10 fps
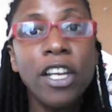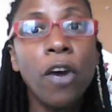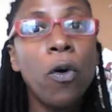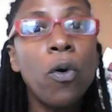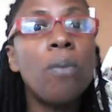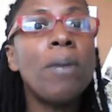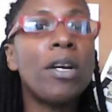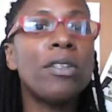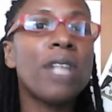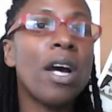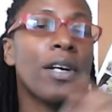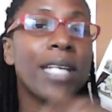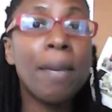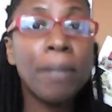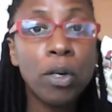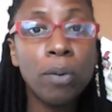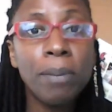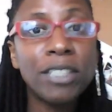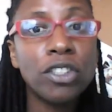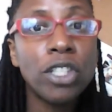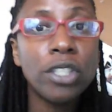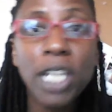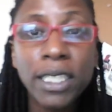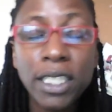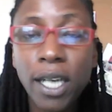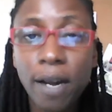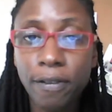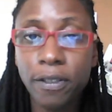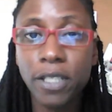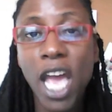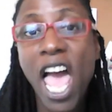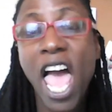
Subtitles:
Now, hormones are chemical messages and govern